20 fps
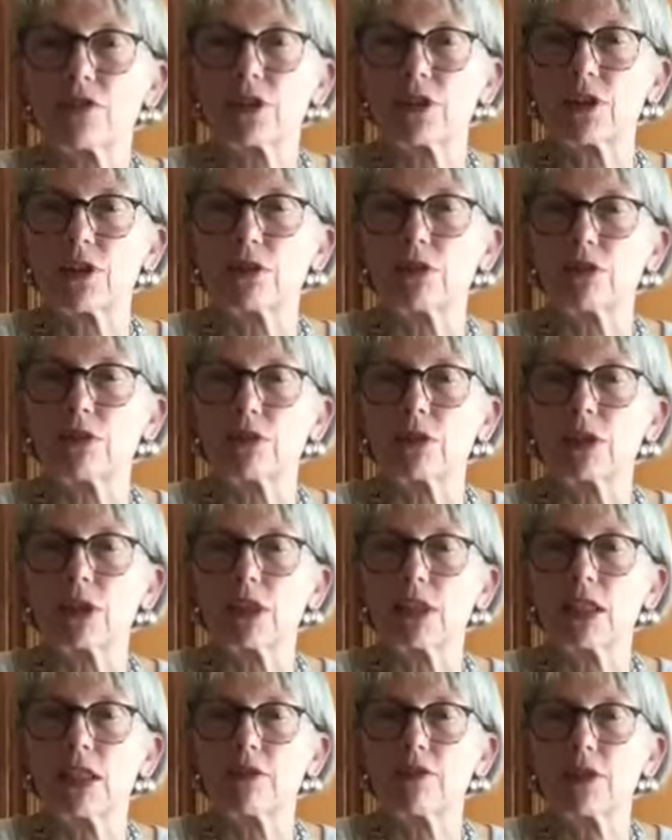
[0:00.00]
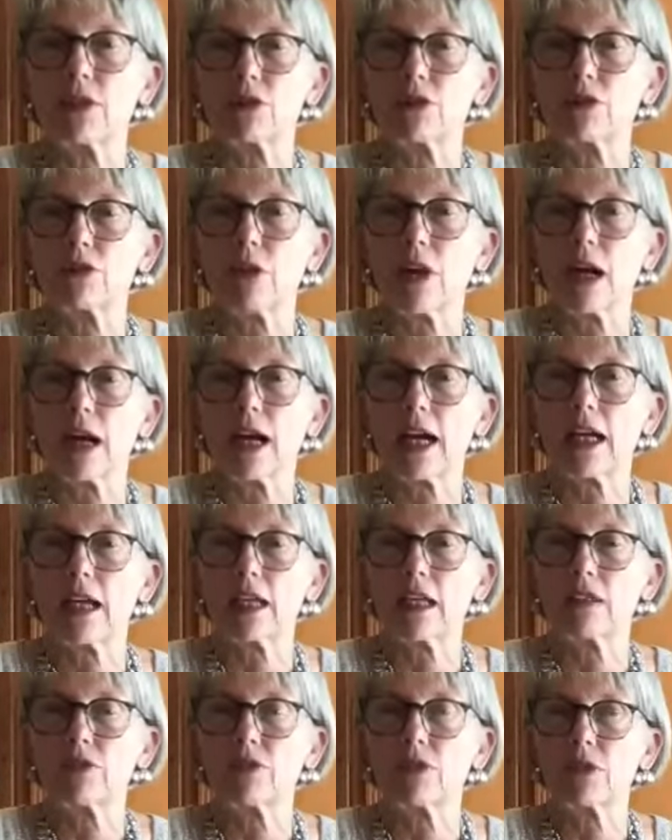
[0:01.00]
you, give it a try.
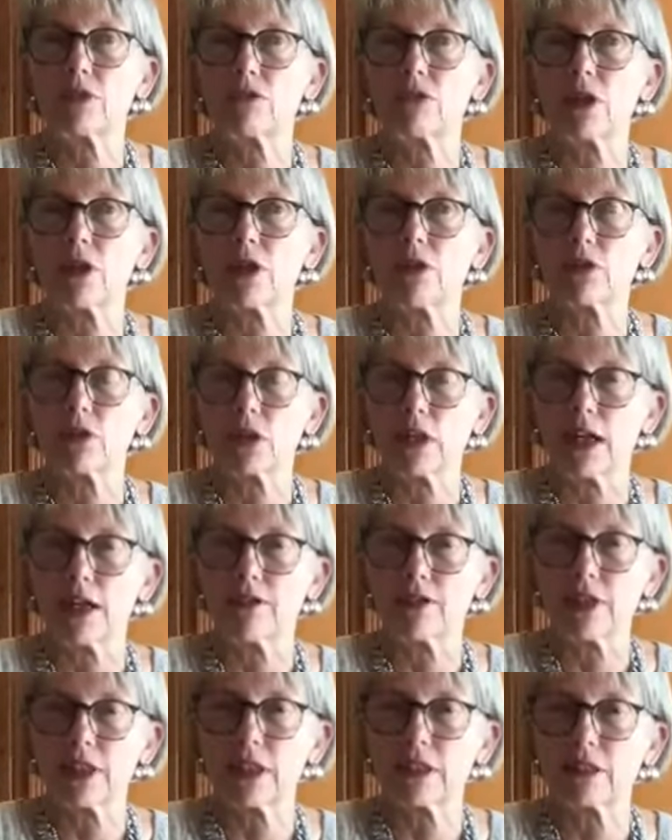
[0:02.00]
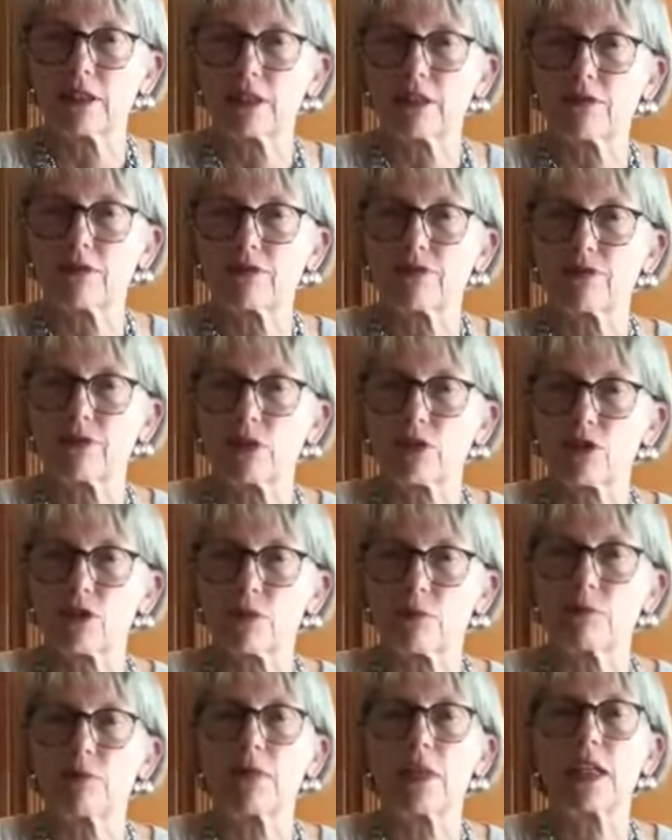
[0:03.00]
If you don't love it the first
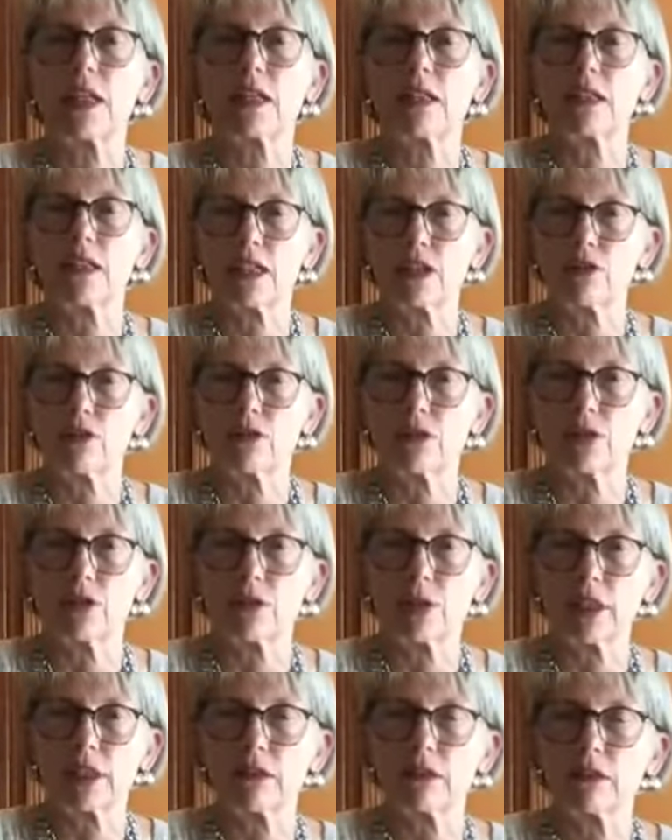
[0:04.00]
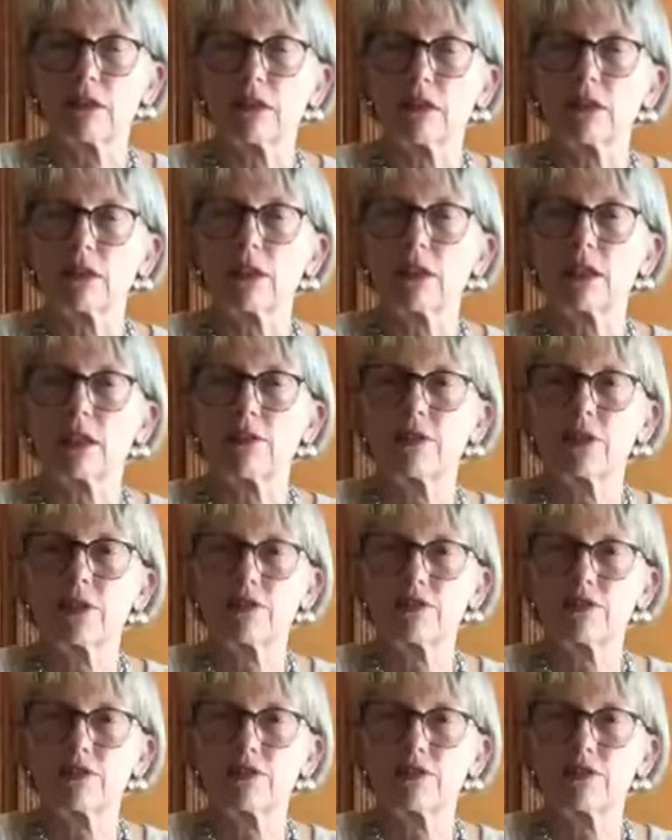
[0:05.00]
minute that you do it, give it